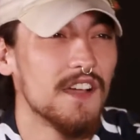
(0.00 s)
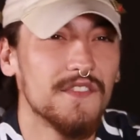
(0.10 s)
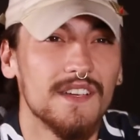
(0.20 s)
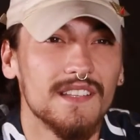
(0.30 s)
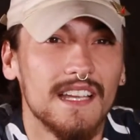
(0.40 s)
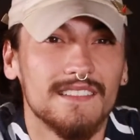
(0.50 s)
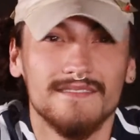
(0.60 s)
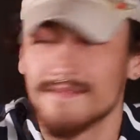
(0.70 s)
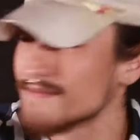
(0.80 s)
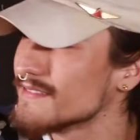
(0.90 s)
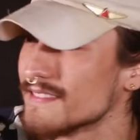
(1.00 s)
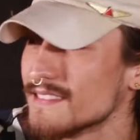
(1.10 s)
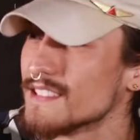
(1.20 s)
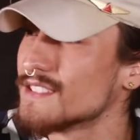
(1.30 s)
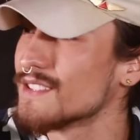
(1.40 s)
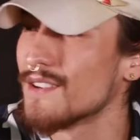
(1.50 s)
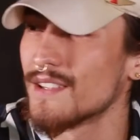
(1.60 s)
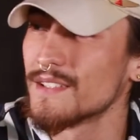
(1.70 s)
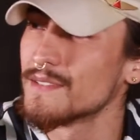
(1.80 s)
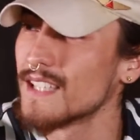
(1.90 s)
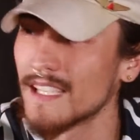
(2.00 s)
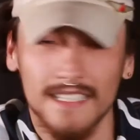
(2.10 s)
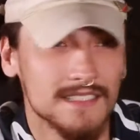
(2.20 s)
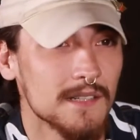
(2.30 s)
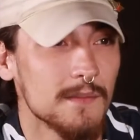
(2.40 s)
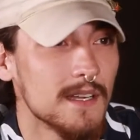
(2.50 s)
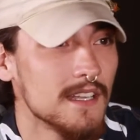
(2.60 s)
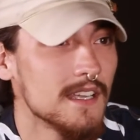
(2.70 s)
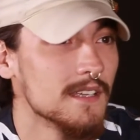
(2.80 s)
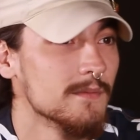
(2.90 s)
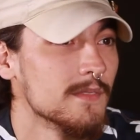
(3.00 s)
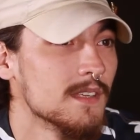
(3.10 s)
I felt like the Sean, it was like, that's not my name.